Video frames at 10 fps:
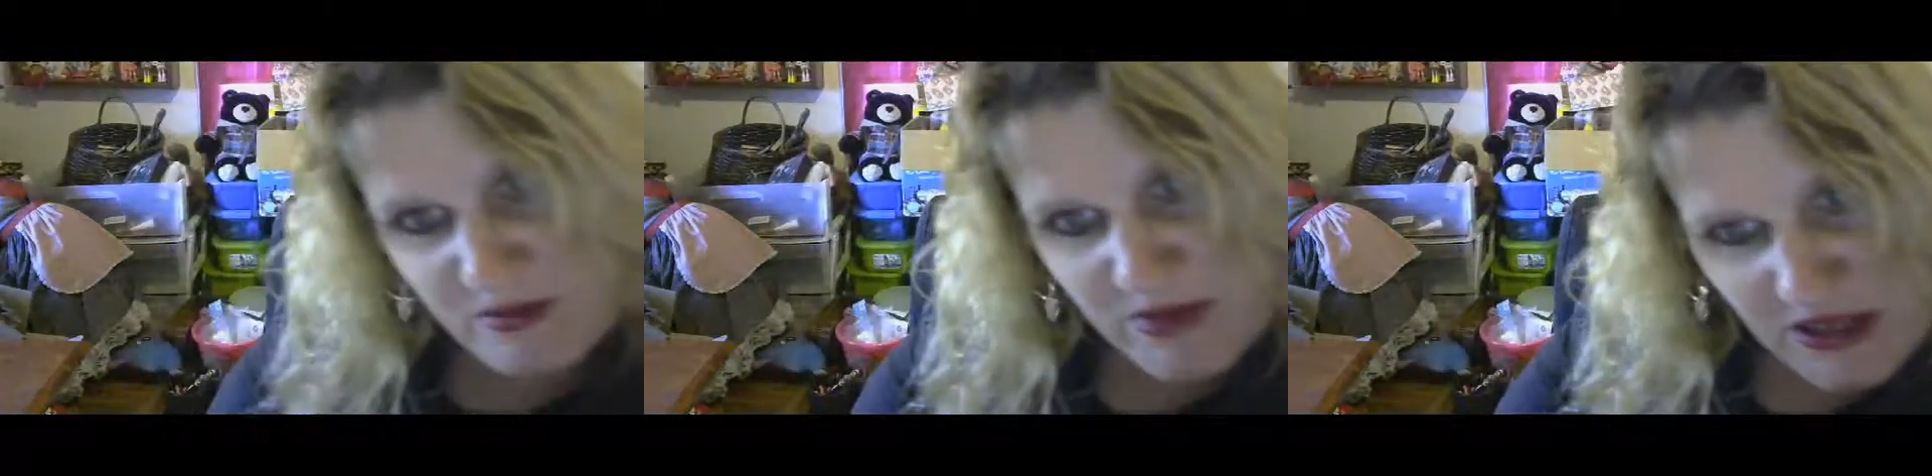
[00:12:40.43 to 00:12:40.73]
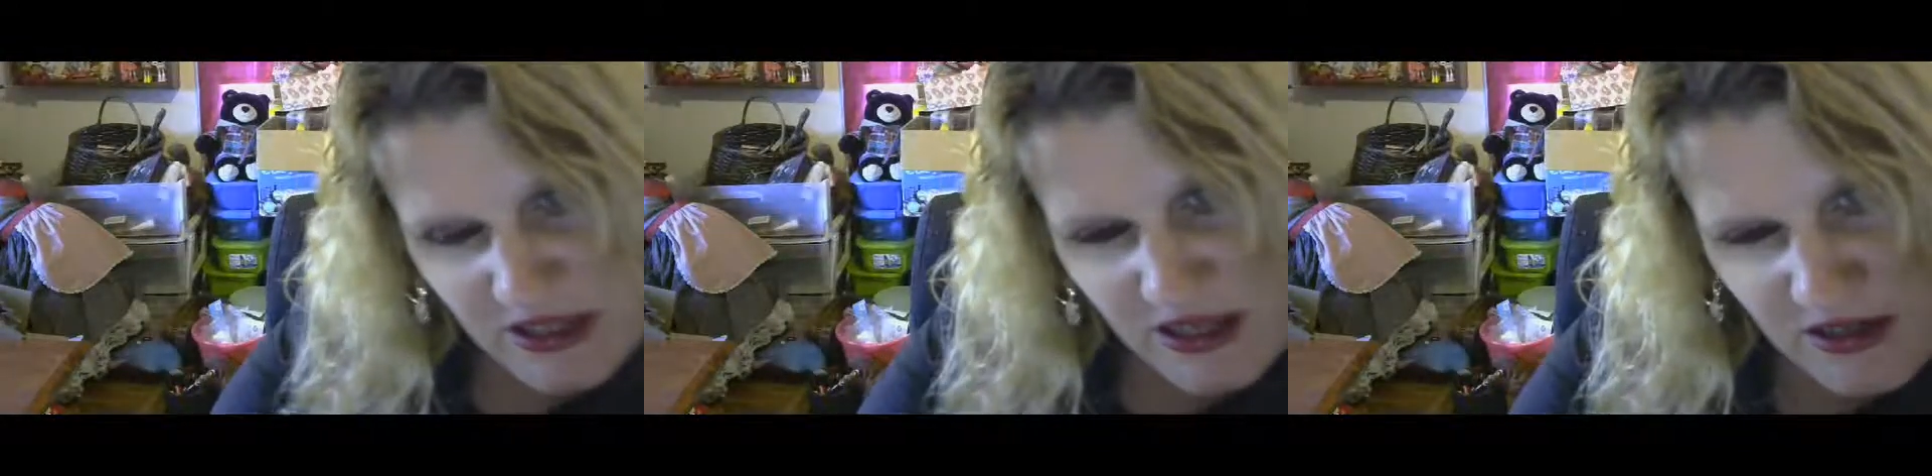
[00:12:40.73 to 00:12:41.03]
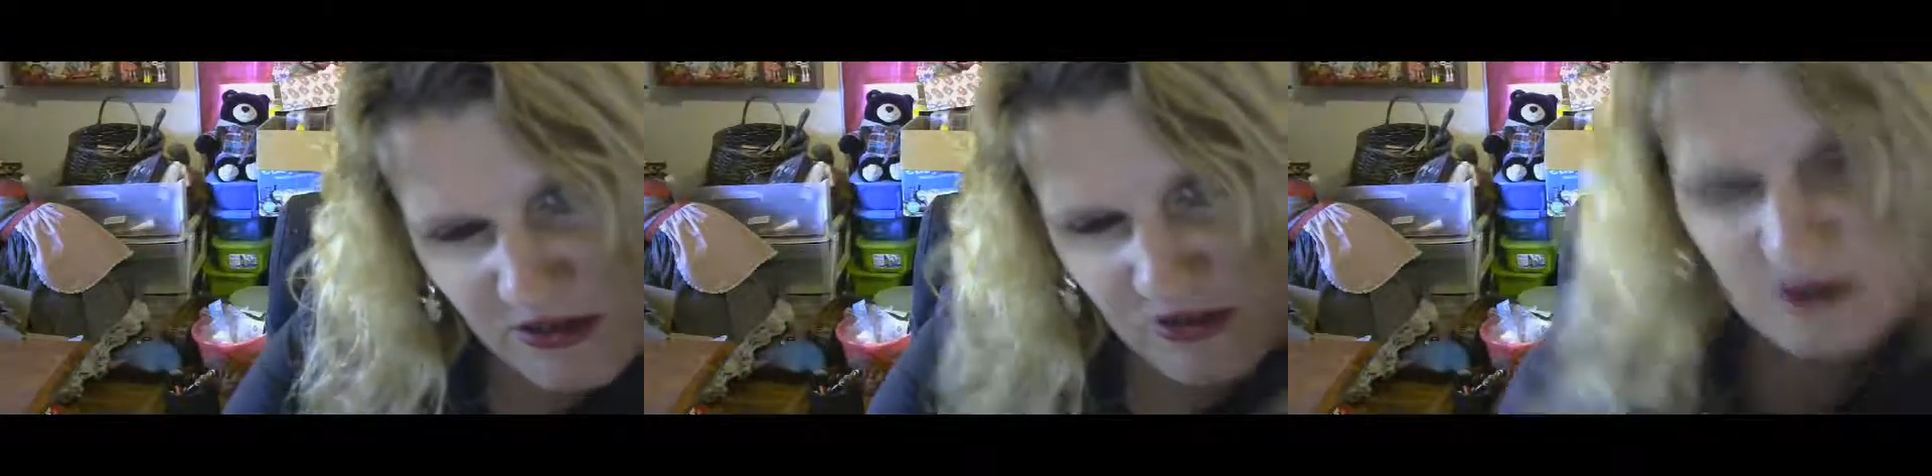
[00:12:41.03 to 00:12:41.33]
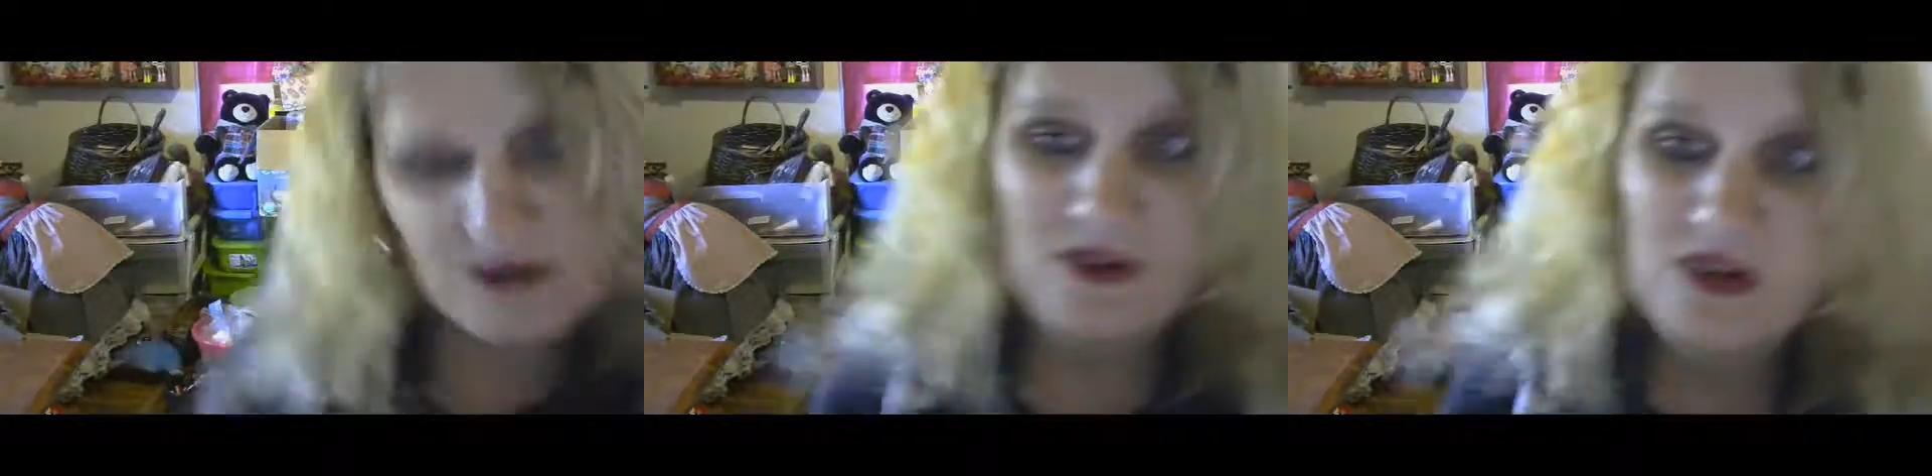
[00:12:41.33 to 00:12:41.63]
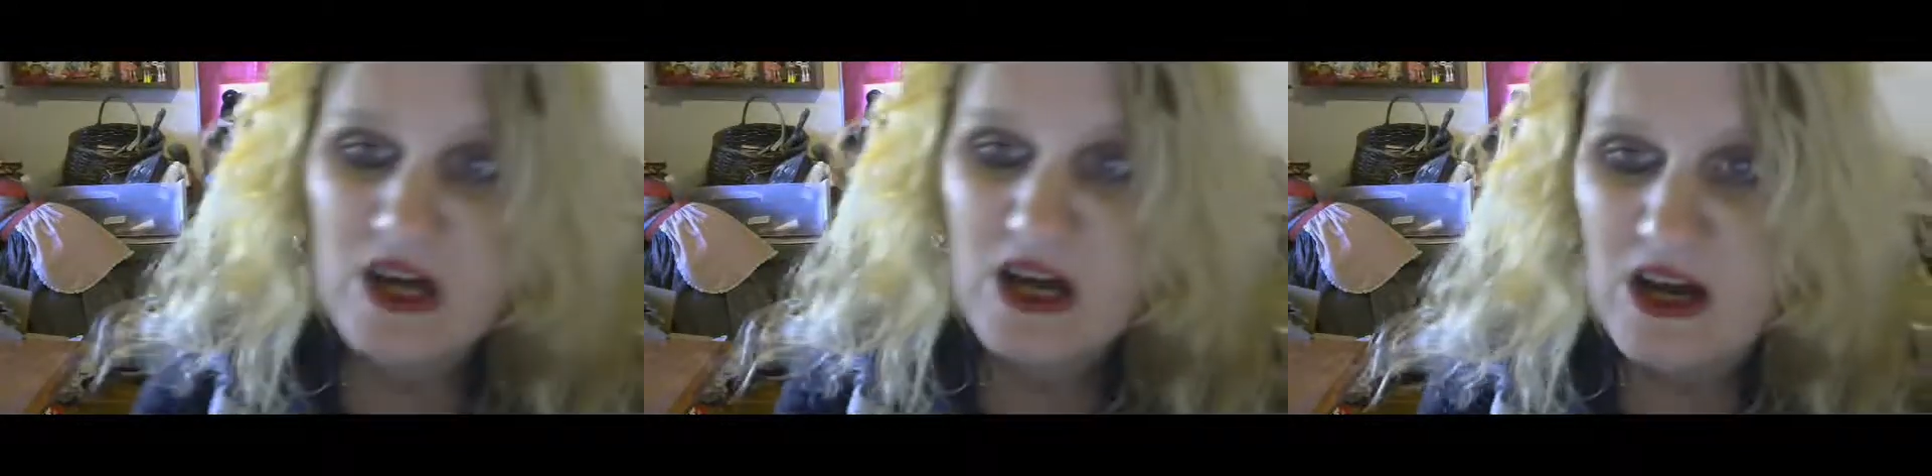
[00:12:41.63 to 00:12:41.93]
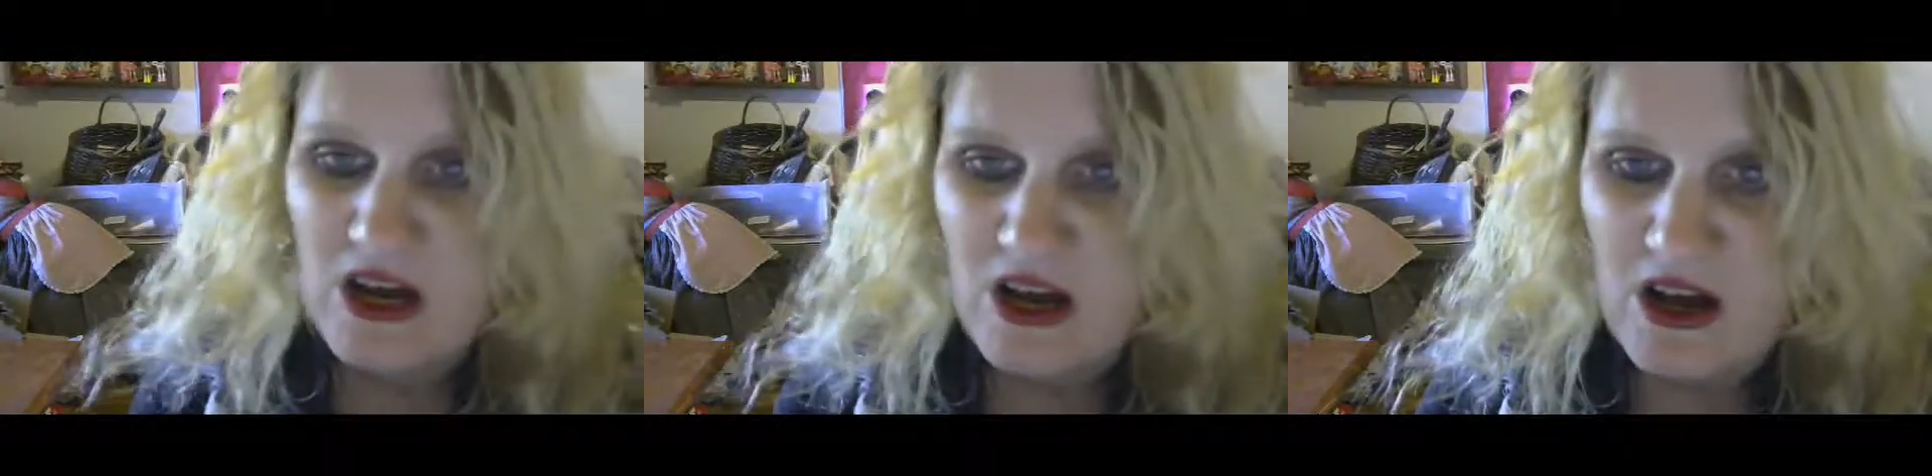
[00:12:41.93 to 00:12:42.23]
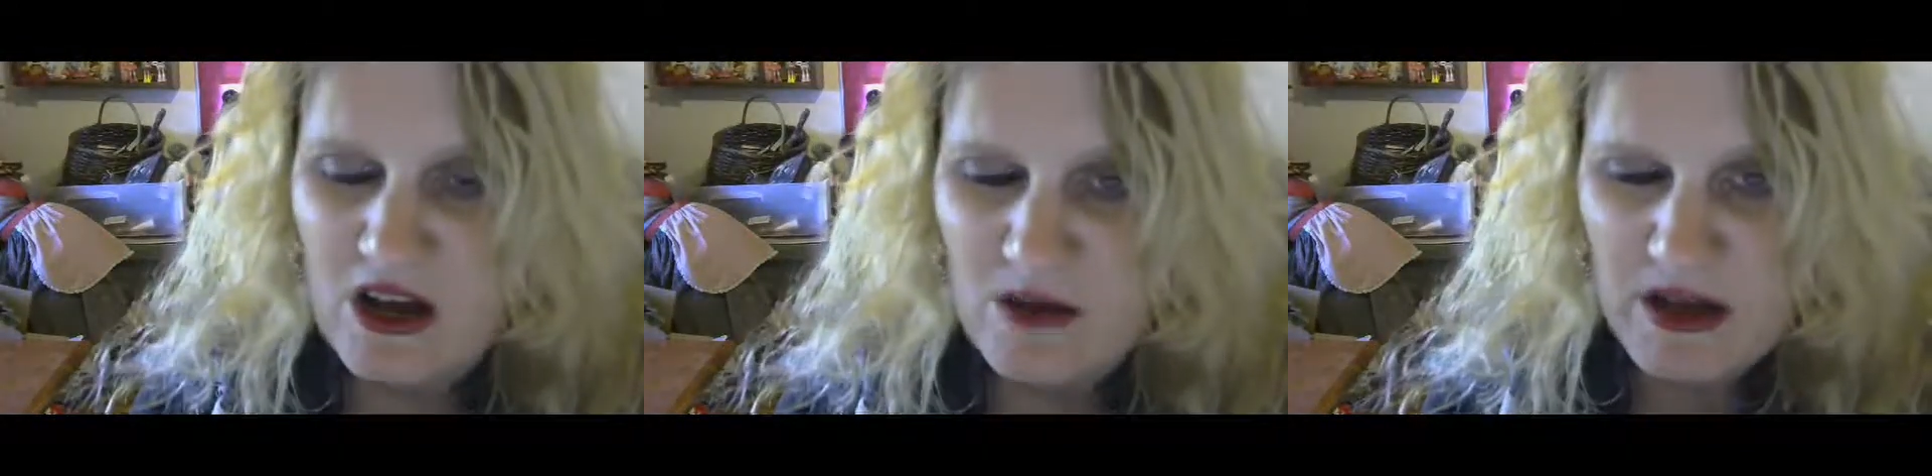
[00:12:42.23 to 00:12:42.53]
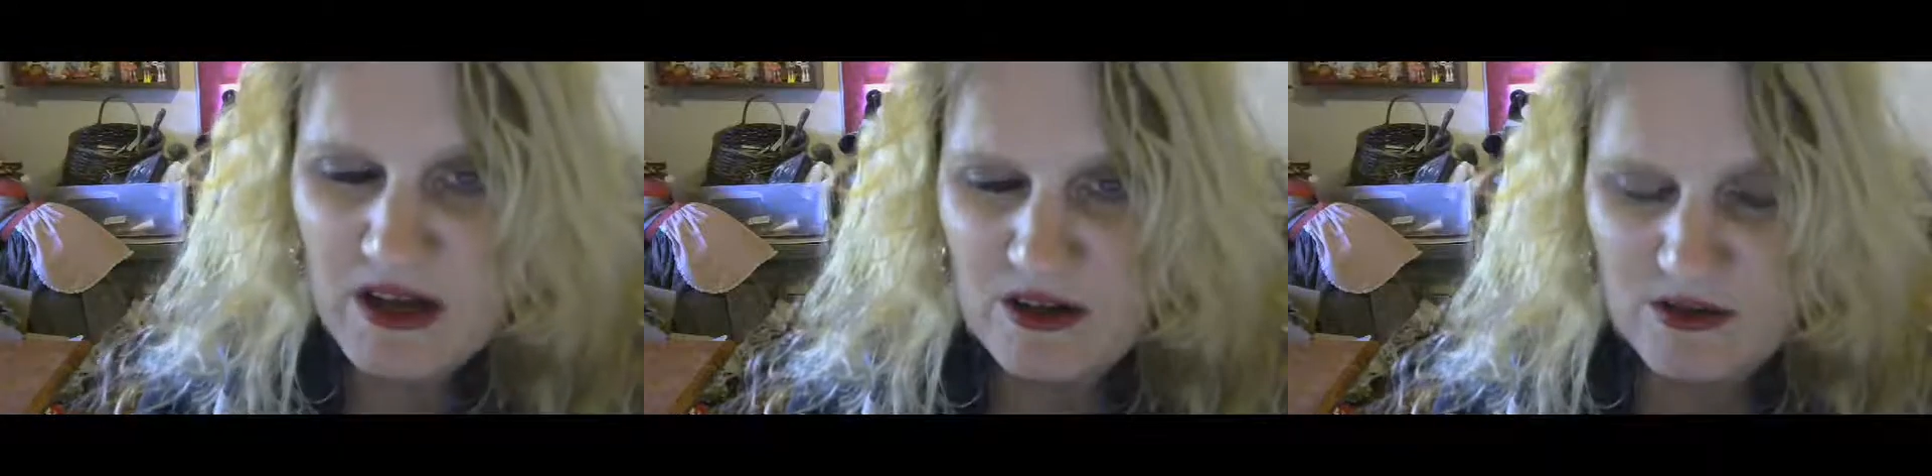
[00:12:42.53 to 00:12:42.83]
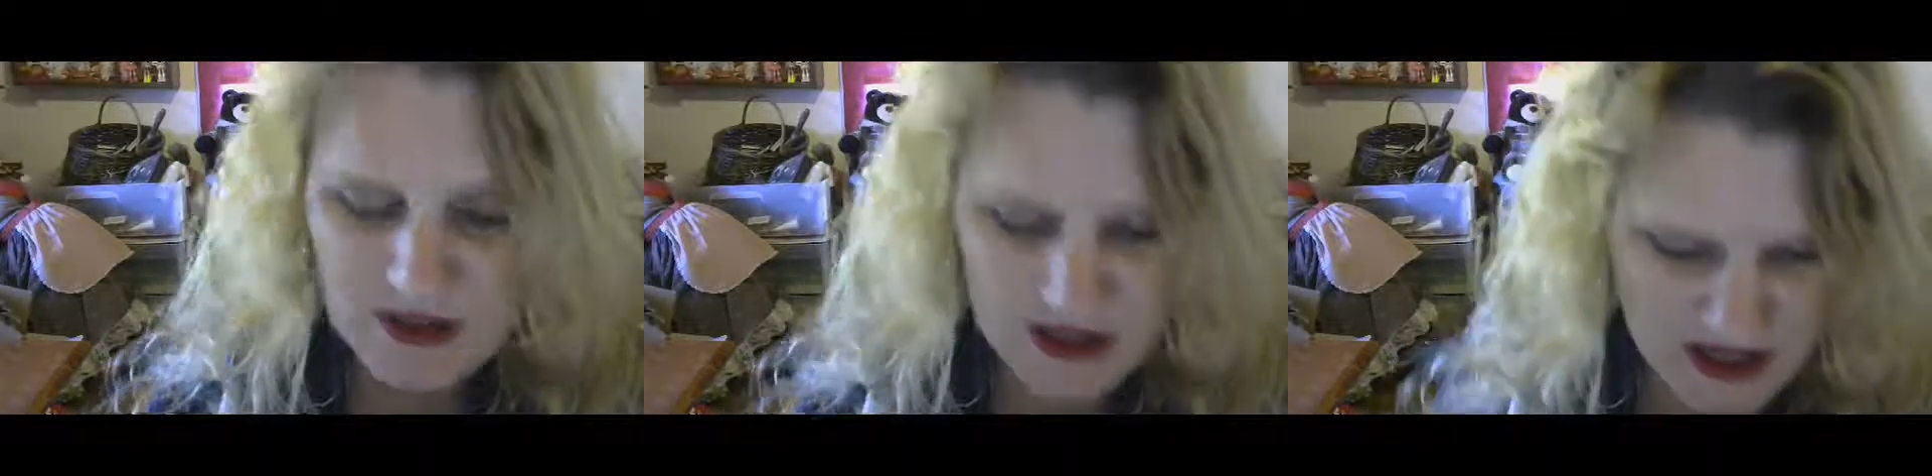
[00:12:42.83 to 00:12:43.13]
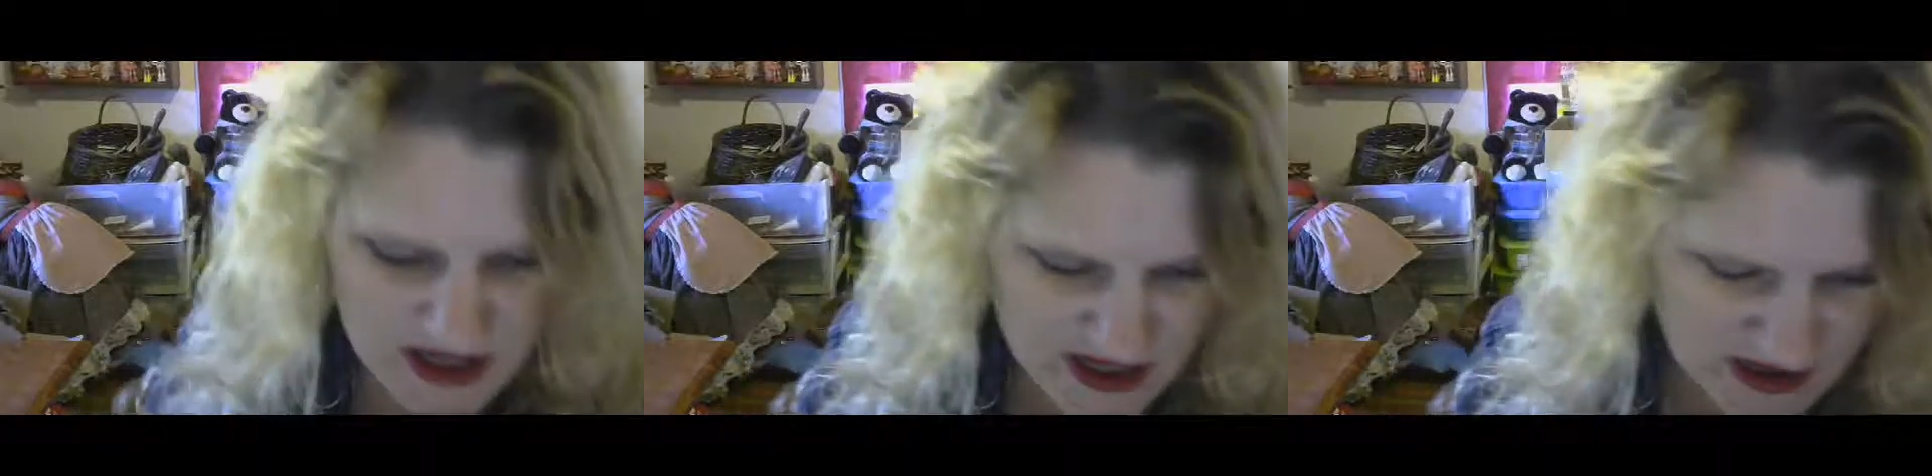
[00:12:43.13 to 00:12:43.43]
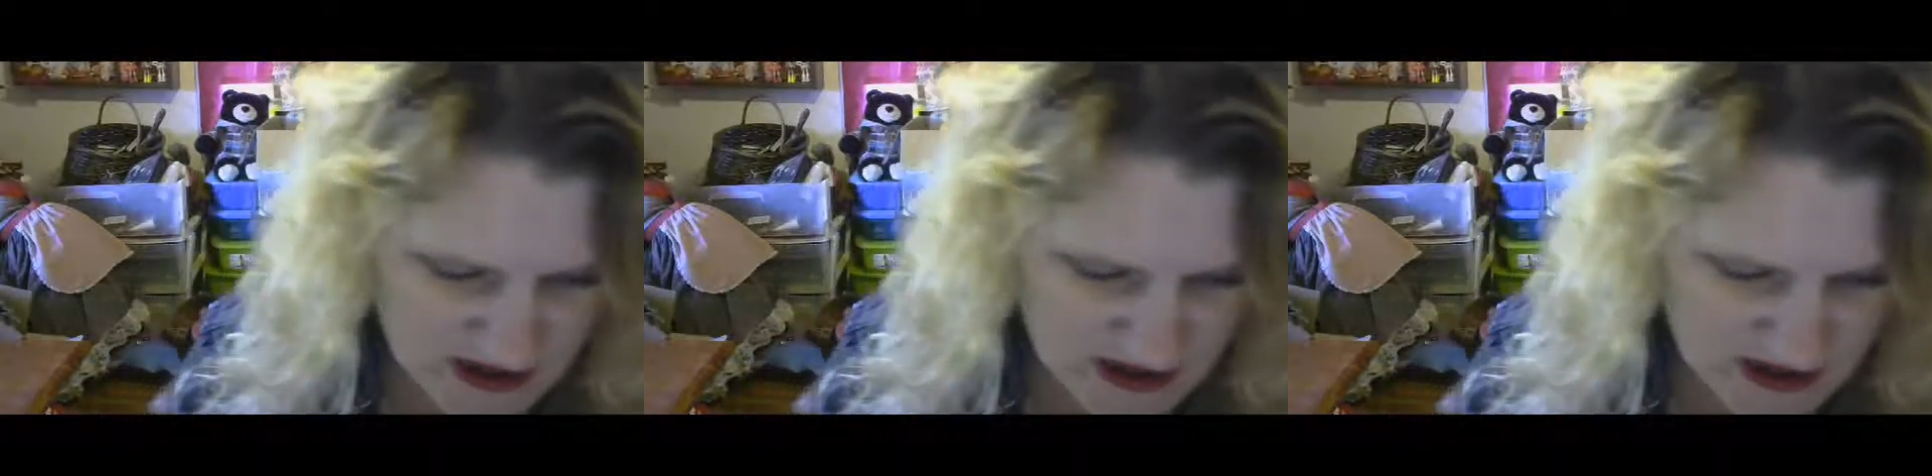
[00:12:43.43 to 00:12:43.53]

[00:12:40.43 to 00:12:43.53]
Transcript: below about the, uh,